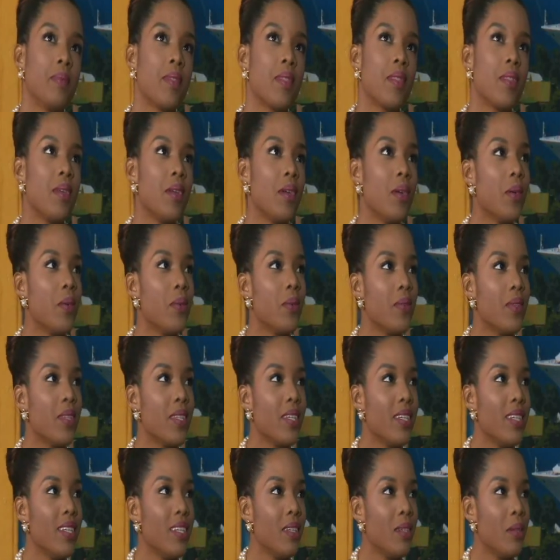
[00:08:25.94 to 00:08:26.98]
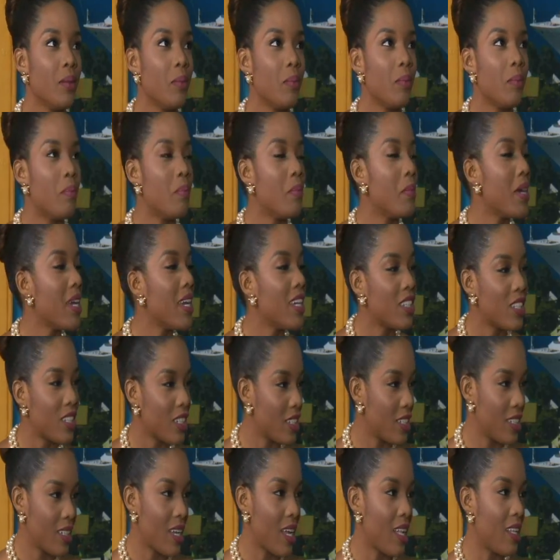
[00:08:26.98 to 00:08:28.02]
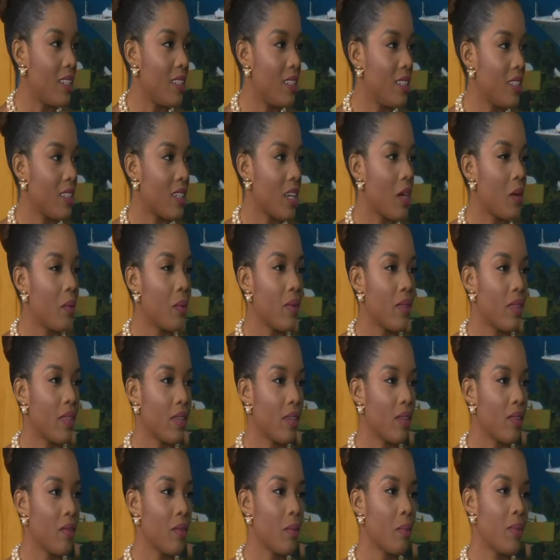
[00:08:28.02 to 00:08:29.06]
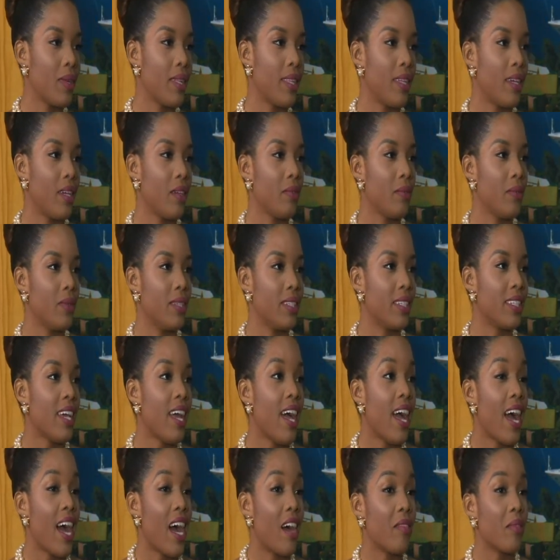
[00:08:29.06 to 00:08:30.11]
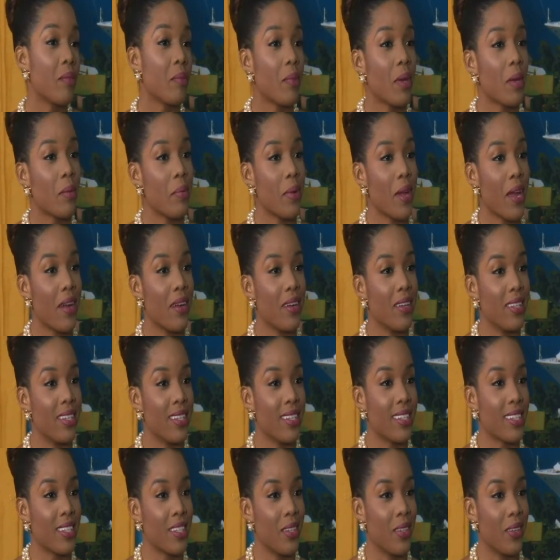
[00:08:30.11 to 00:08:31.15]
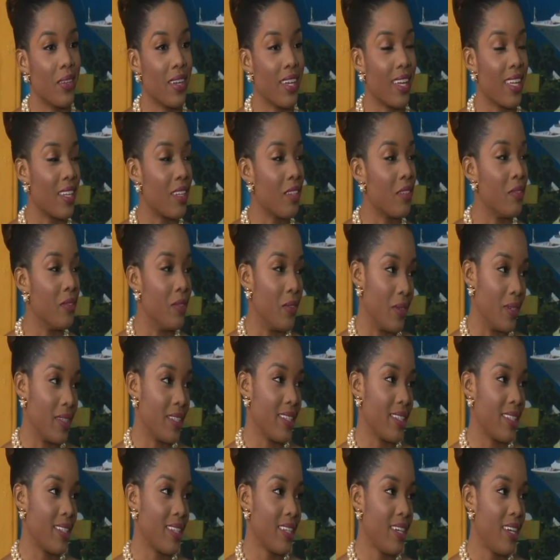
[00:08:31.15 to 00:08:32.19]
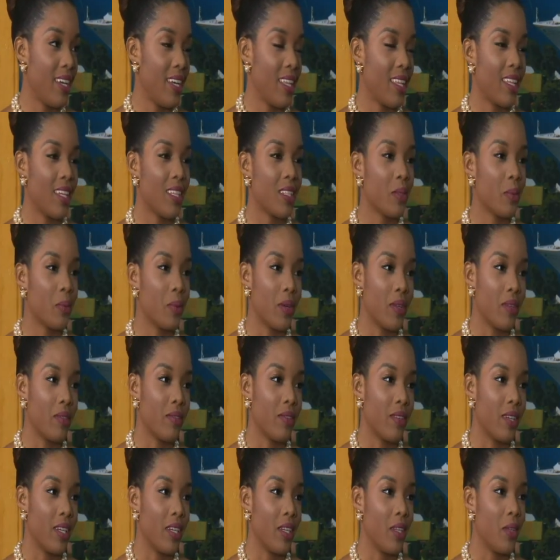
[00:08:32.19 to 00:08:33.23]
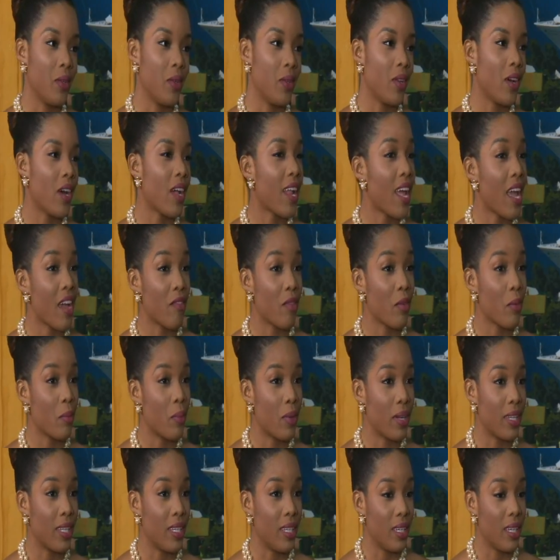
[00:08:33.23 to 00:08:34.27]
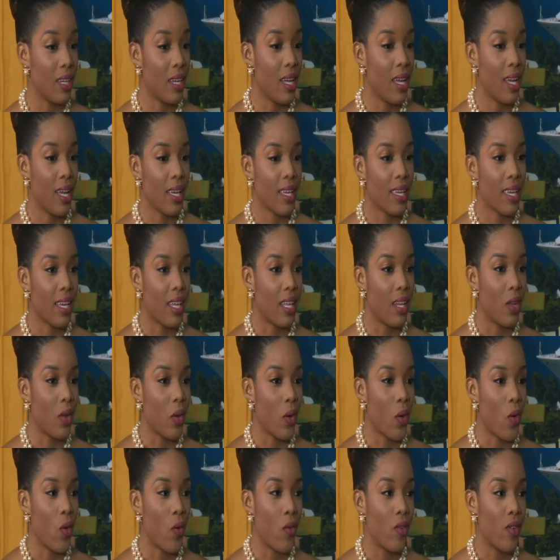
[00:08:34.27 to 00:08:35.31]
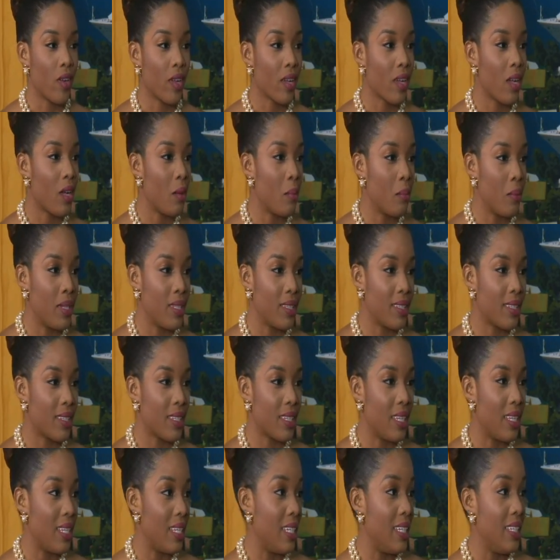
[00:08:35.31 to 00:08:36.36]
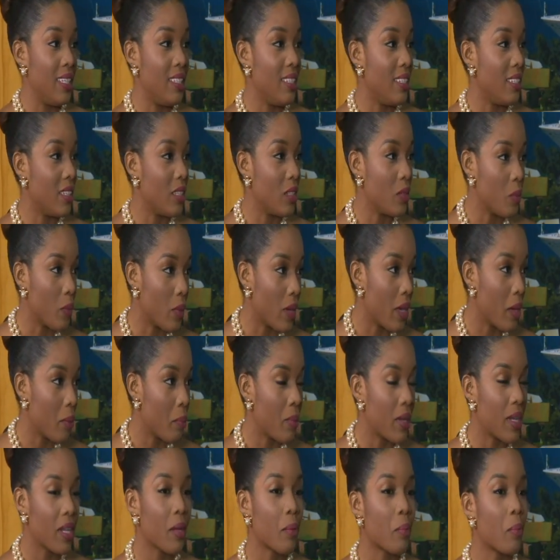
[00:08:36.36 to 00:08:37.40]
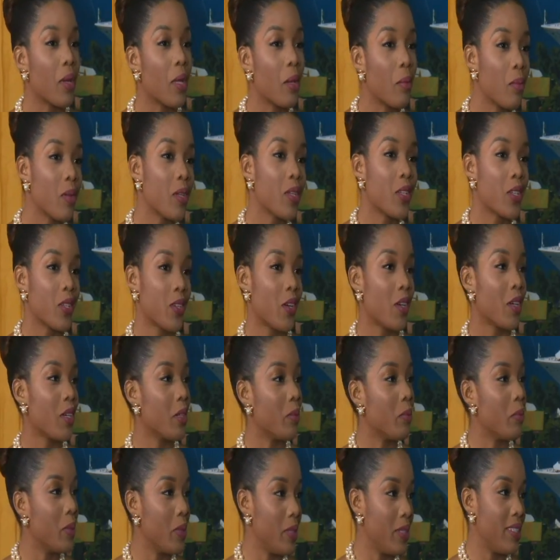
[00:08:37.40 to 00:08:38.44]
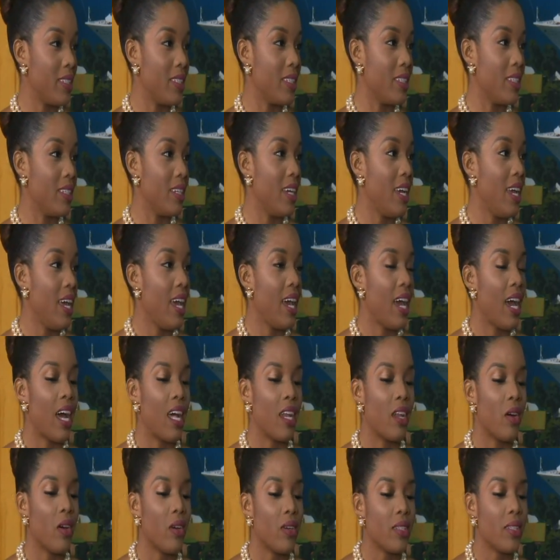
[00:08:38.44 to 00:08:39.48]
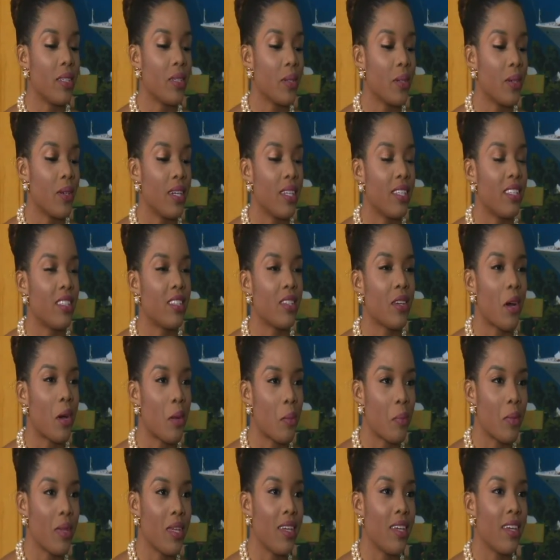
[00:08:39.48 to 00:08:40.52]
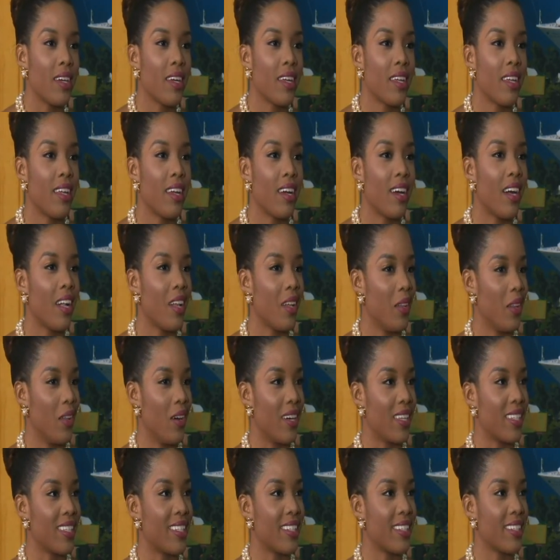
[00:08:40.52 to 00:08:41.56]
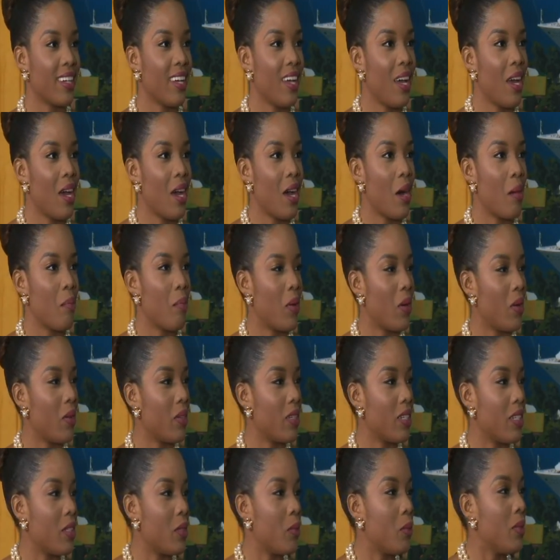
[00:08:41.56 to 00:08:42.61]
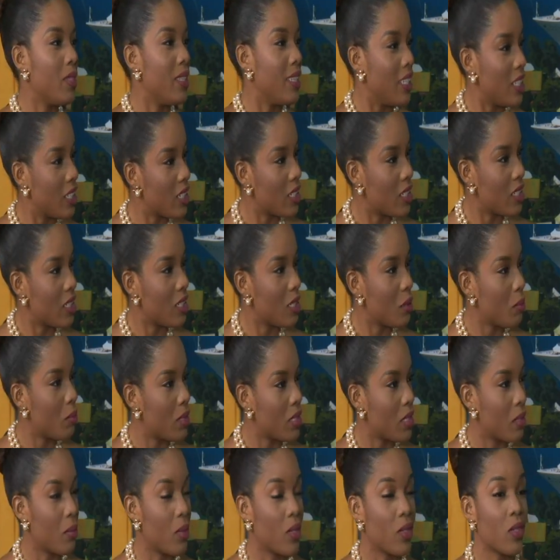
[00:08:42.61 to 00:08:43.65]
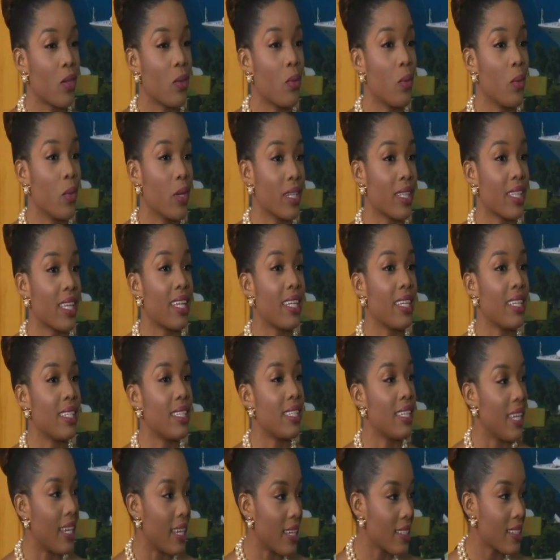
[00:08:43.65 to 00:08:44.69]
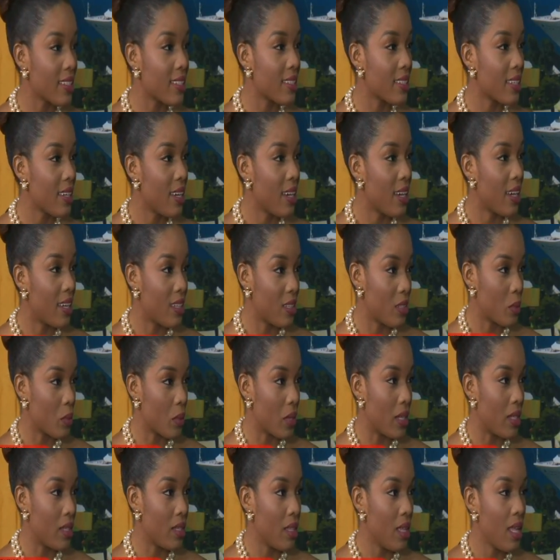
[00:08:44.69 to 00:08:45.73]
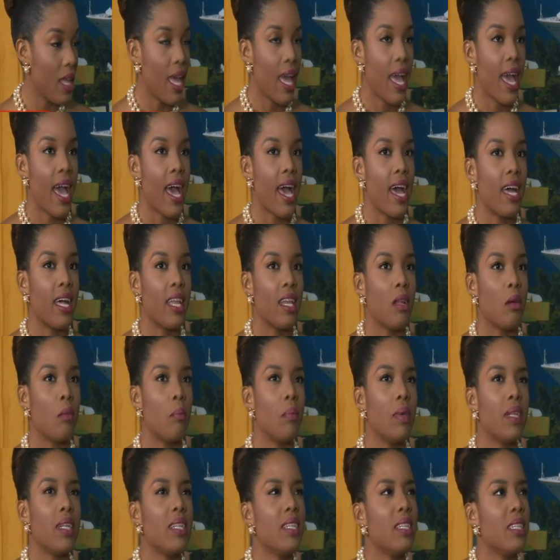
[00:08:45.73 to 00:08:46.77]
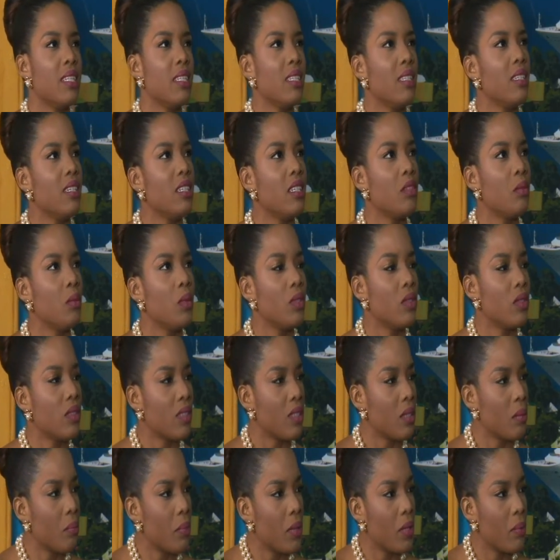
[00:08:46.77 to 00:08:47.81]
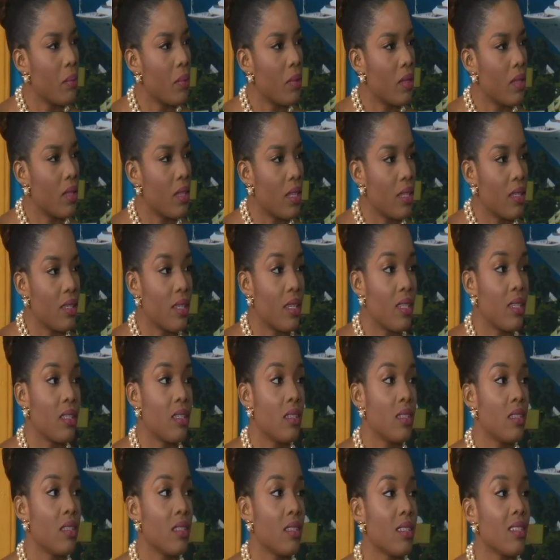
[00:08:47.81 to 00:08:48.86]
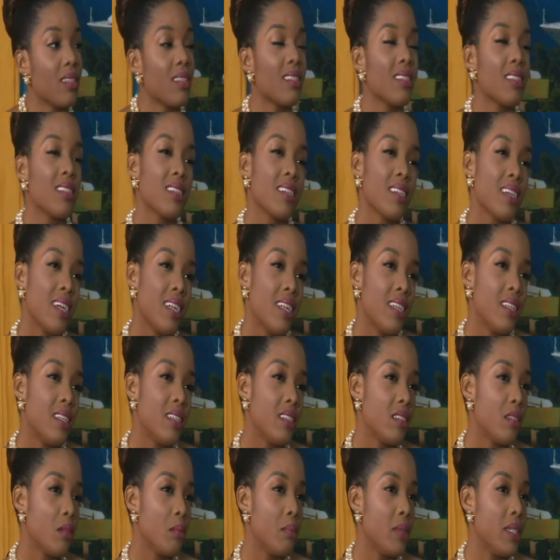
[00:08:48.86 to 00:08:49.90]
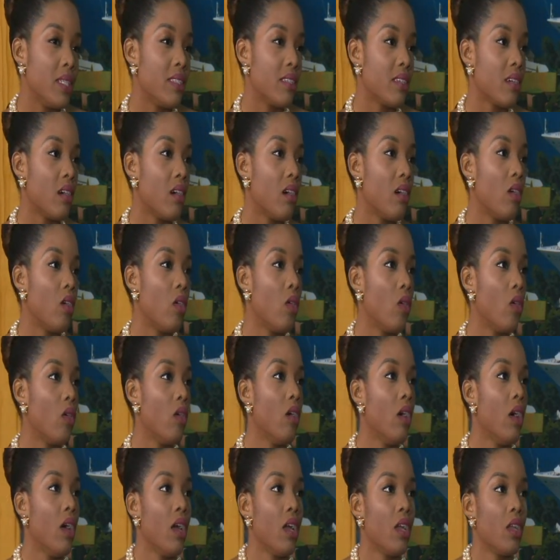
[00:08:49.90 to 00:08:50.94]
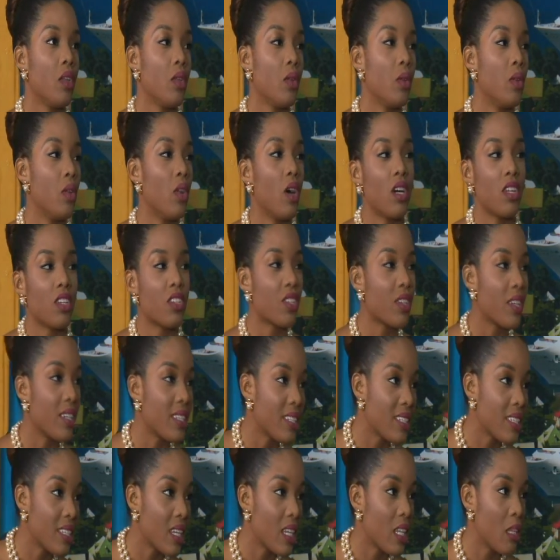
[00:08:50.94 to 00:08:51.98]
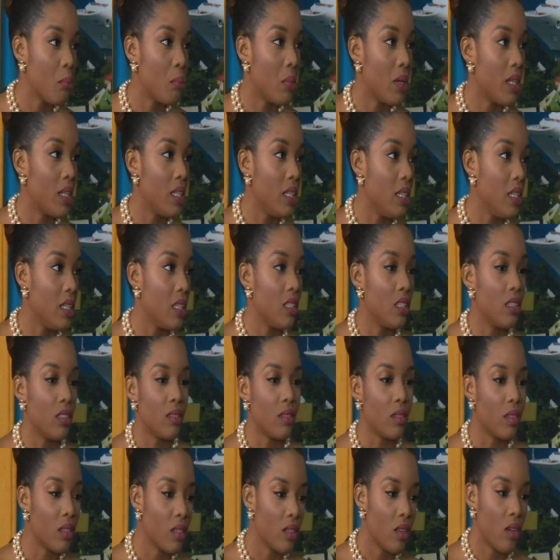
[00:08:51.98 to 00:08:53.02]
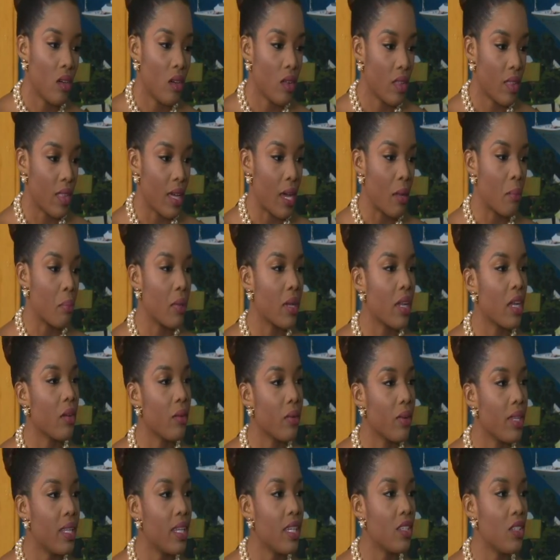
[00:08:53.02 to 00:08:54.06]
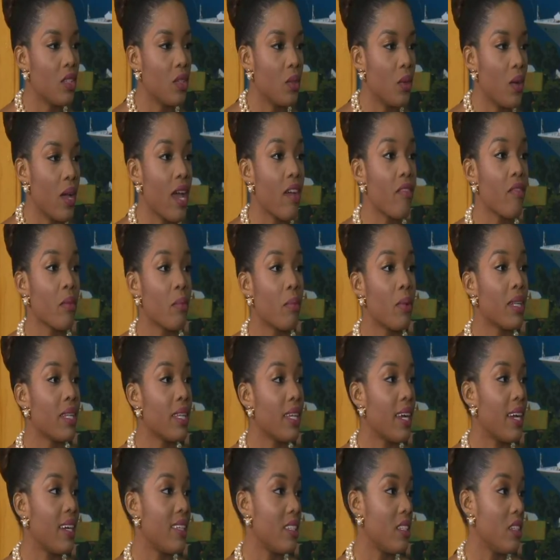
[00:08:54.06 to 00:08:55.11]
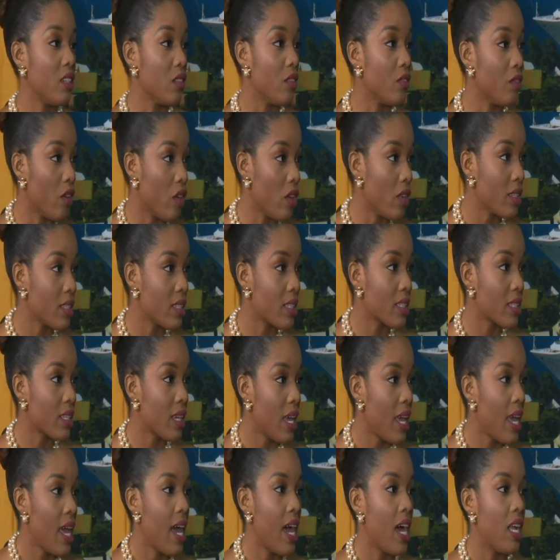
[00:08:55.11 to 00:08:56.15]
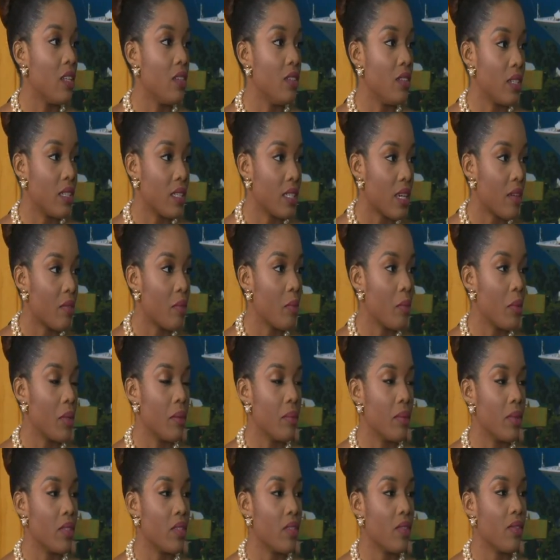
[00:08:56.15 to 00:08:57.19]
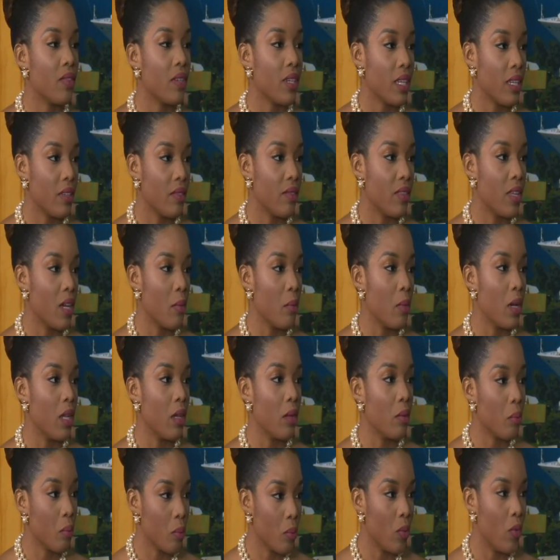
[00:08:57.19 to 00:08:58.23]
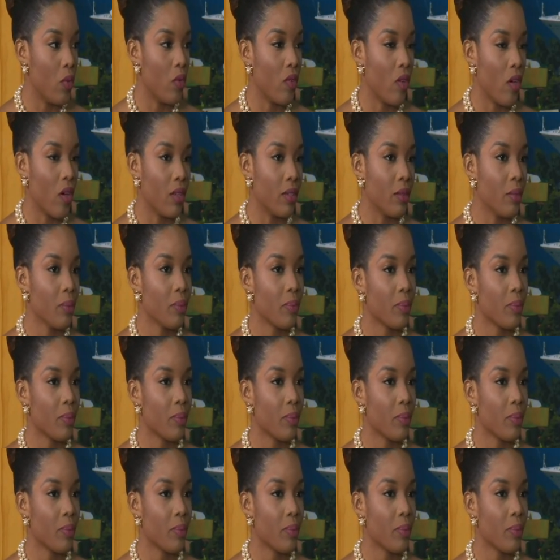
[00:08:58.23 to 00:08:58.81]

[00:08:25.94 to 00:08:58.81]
The only major challenge I would think of in my life was having my parents, you know, get divorced. That's one thing. You know, not everybody can overcome it in the easiest way, but it made me a stronger person. And also it taught me a lot about just relationships, the amount of work that it takes as well. But it didn't teach me, you know, some people, they tend to get a little bitter or, you know, not trust anybody and all that. But I realized, you know, everybody has their faults, and you just have to be able to forgive them and move on.